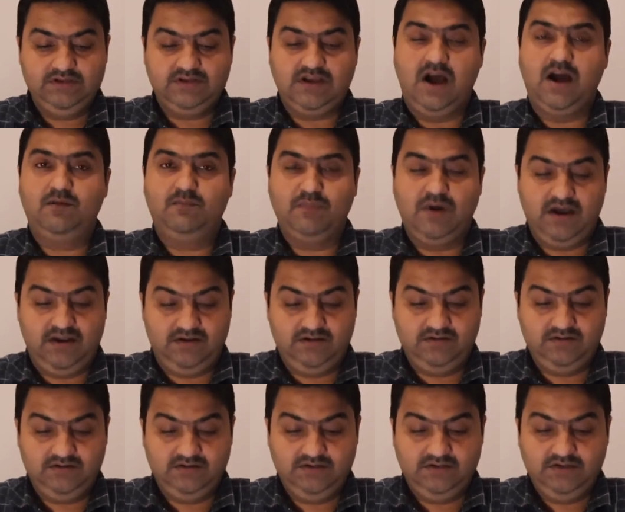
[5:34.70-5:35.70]
Kanban.
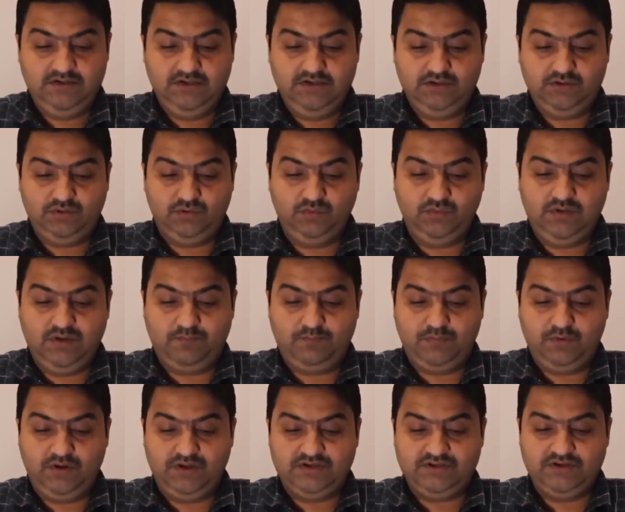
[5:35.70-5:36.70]
Through the
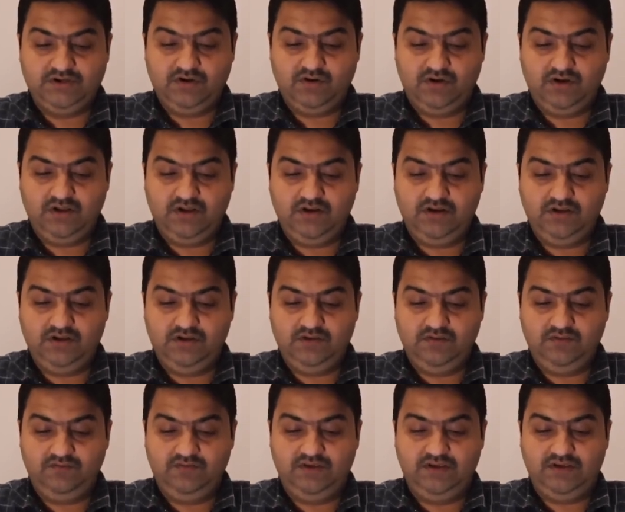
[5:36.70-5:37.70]
production order,
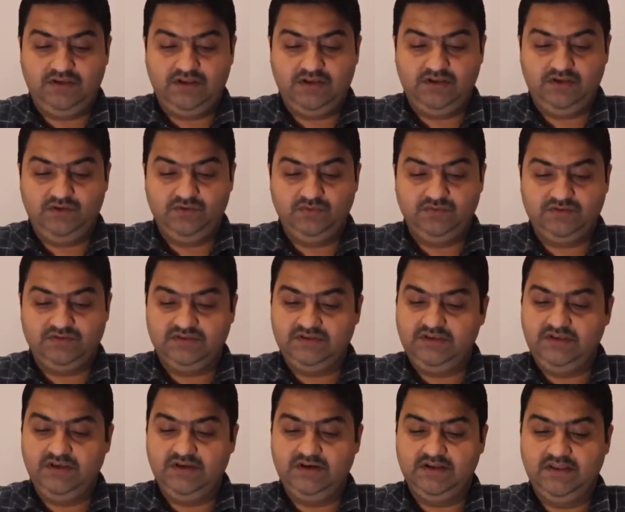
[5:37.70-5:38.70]
we can use
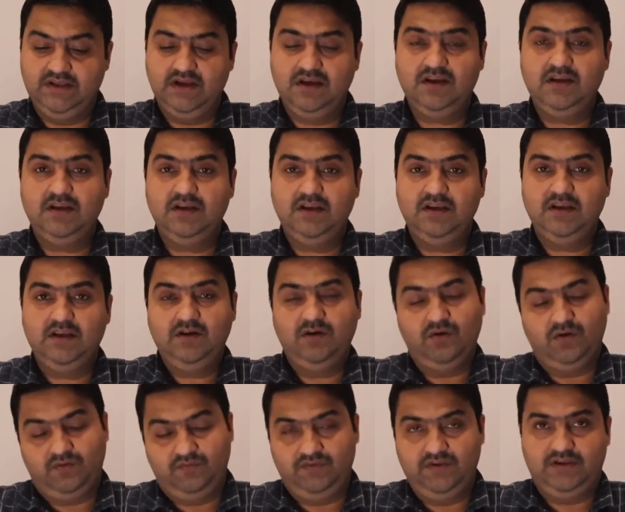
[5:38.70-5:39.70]
here
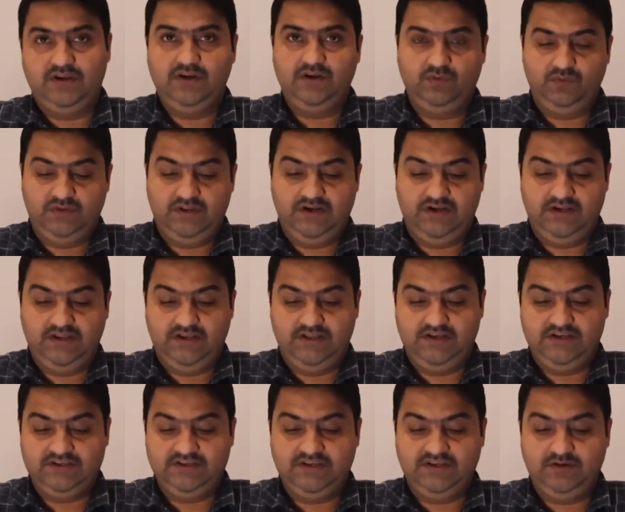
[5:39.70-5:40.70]
we can do the
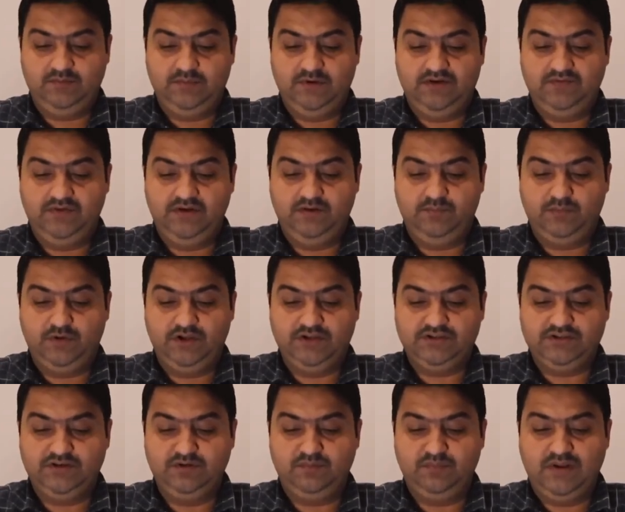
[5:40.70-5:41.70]
integration in between
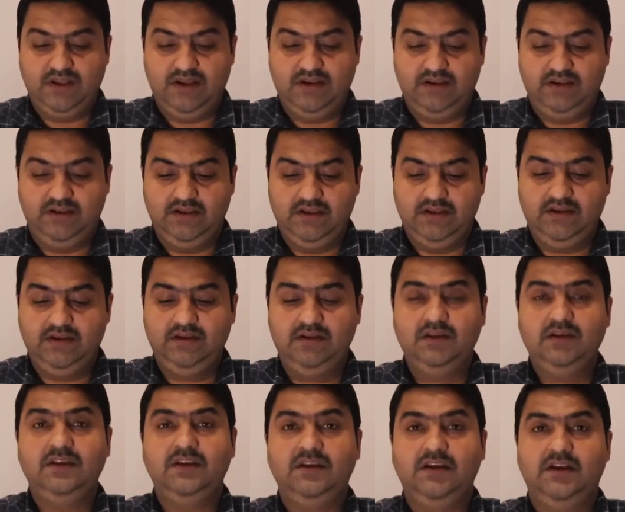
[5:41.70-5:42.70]
production planning
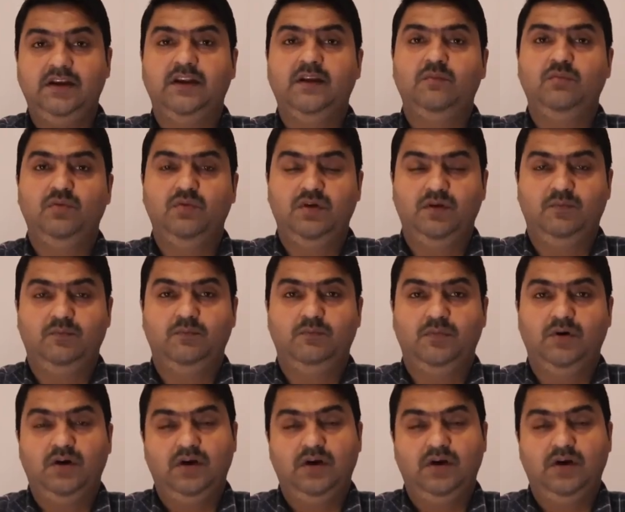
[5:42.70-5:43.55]
and EWM.